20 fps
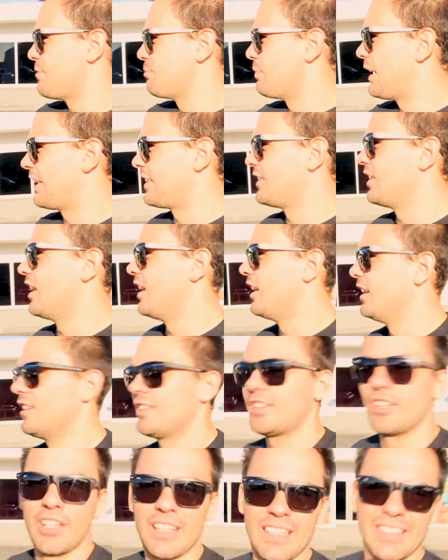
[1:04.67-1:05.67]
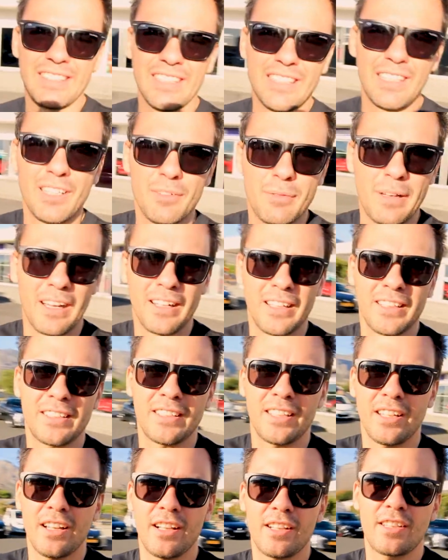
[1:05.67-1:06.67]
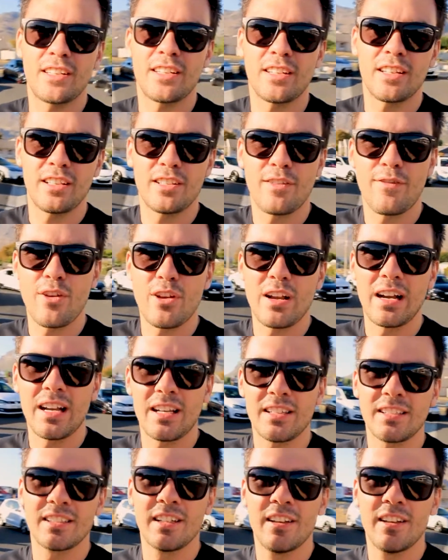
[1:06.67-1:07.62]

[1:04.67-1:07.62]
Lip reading: But yeah, so you can see behind us, it's a few guys.